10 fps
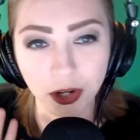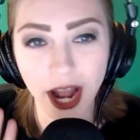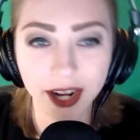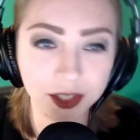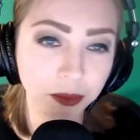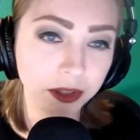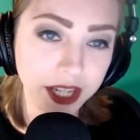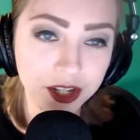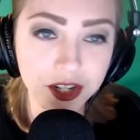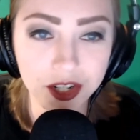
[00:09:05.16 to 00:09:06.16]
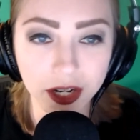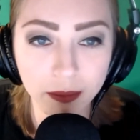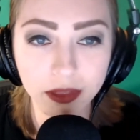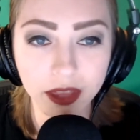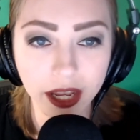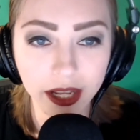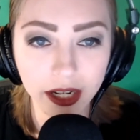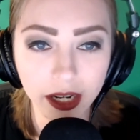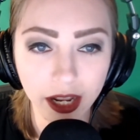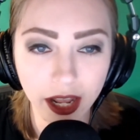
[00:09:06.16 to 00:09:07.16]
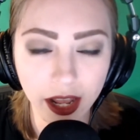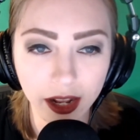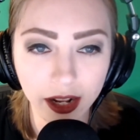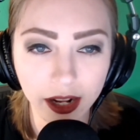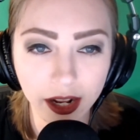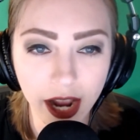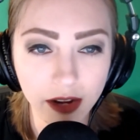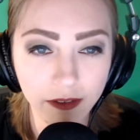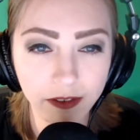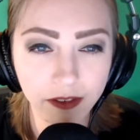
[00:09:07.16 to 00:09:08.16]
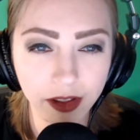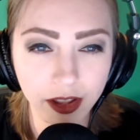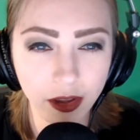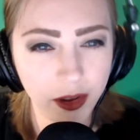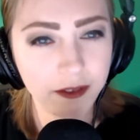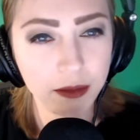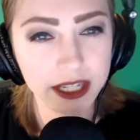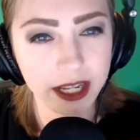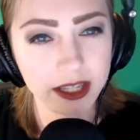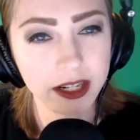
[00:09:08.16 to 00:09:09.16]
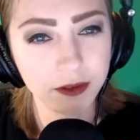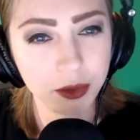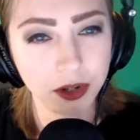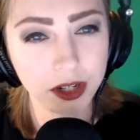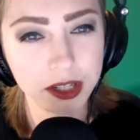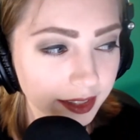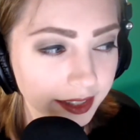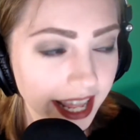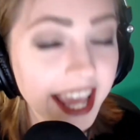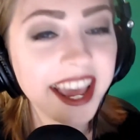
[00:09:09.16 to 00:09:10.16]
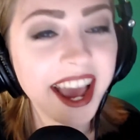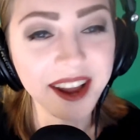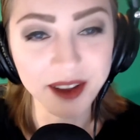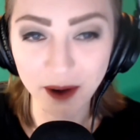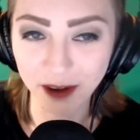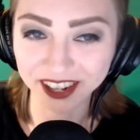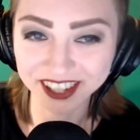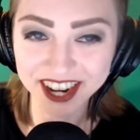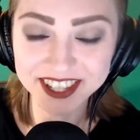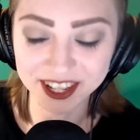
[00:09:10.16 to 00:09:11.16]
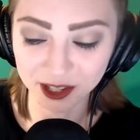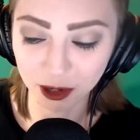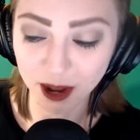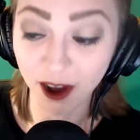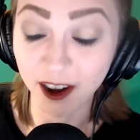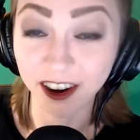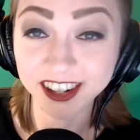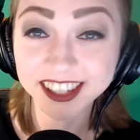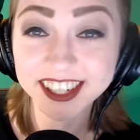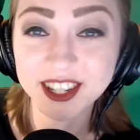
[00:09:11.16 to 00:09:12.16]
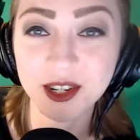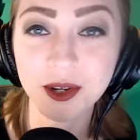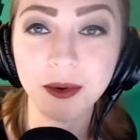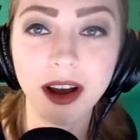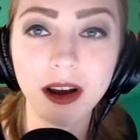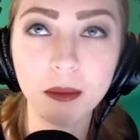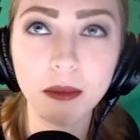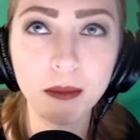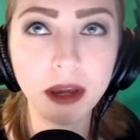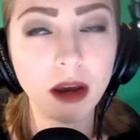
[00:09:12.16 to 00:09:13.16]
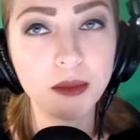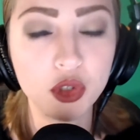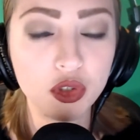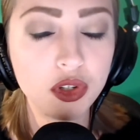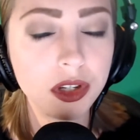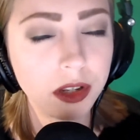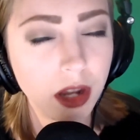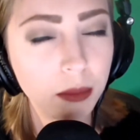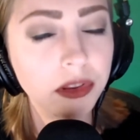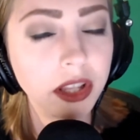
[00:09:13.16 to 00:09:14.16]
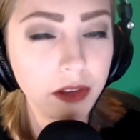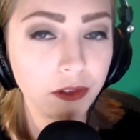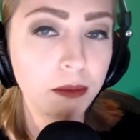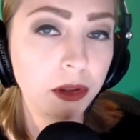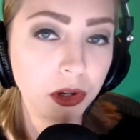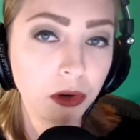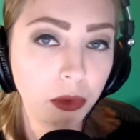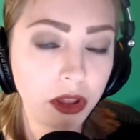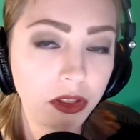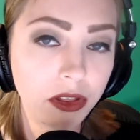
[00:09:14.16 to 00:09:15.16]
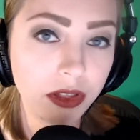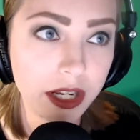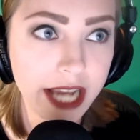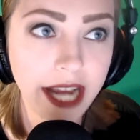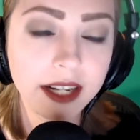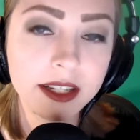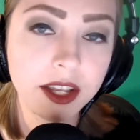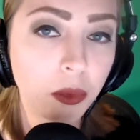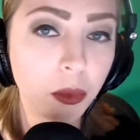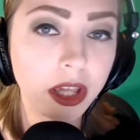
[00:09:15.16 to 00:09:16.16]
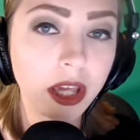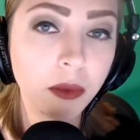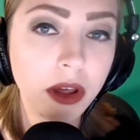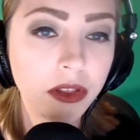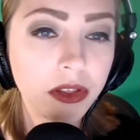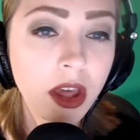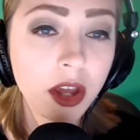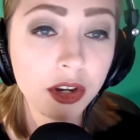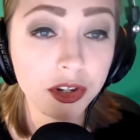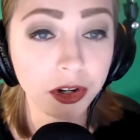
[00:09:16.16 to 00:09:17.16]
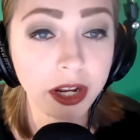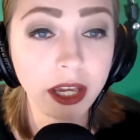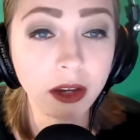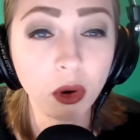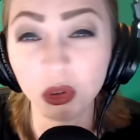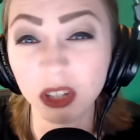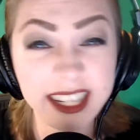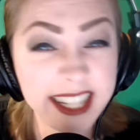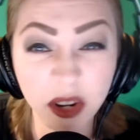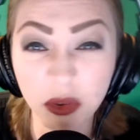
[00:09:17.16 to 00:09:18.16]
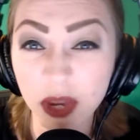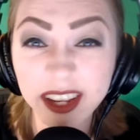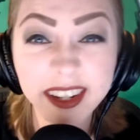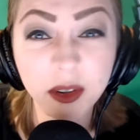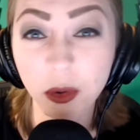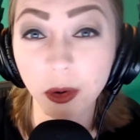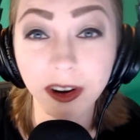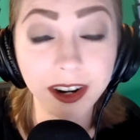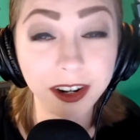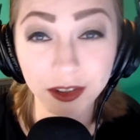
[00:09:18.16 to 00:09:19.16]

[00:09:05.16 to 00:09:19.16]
actor relationship that kind of you have to be sensitive towards. I recognize it's a little bit hard to become completely familiar with the text that you're working with during only tech week or